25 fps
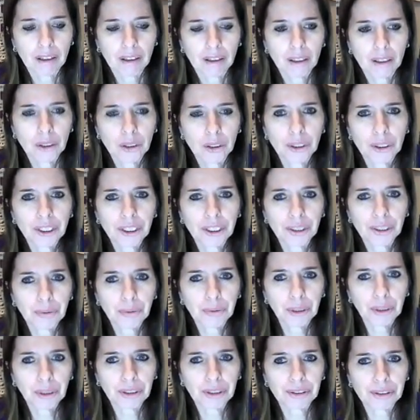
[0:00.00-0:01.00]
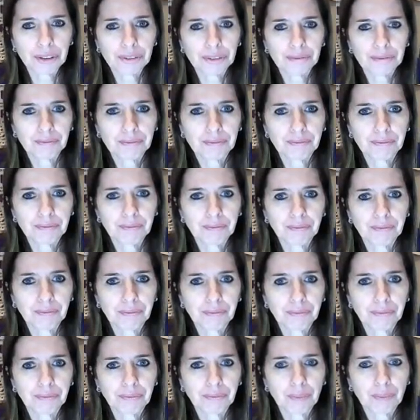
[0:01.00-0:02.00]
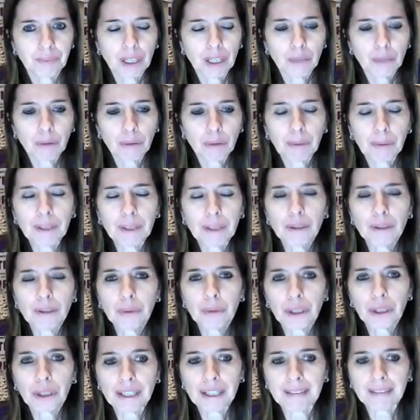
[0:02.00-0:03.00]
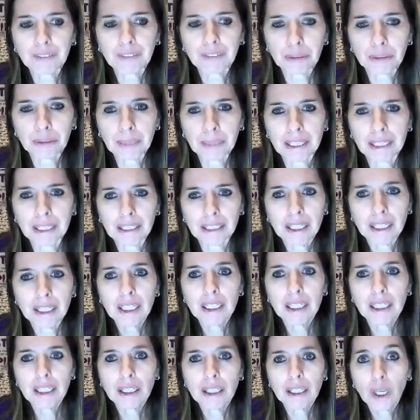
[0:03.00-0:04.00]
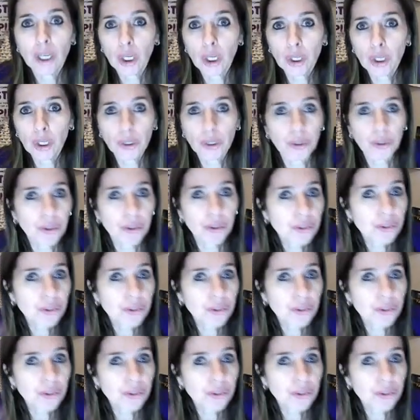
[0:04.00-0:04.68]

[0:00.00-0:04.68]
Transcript: Look at the word. Repeat the word after me. Heard.